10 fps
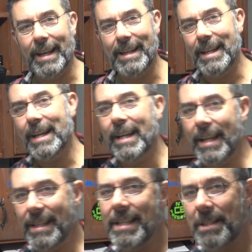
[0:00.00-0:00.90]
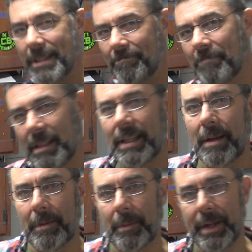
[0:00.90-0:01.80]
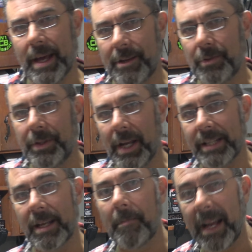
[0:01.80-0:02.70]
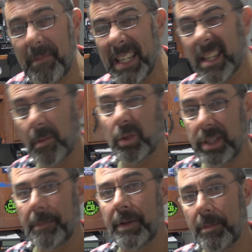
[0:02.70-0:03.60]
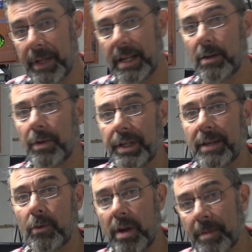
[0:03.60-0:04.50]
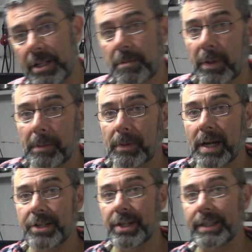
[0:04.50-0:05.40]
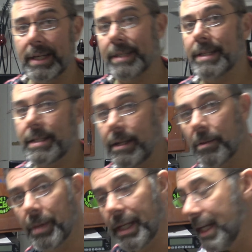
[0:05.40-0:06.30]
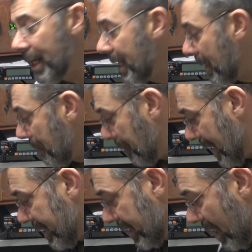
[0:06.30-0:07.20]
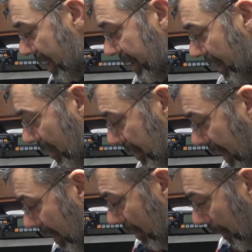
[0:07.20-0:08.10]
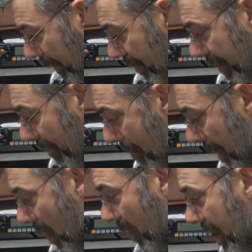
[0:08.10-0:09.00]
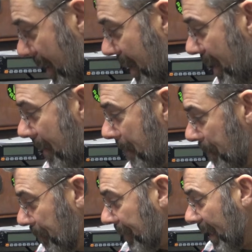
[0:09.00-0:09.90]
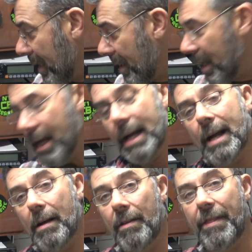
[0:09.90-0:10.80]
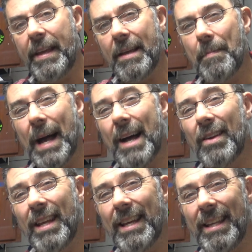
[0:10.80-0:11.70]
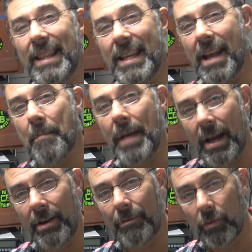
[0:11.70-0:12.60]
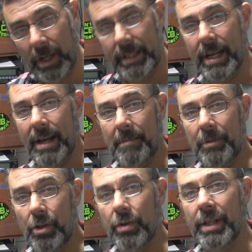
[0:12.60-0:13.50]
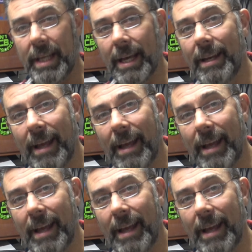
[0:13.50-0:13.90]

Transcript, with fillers: and uh, and this, I'm going to be honest with you guys, I might be double dipping a bit. I don't want to give away my spring project ideas here, but this is also, it's got a little picture of a boat. Uh, think about the amount of runtime you could get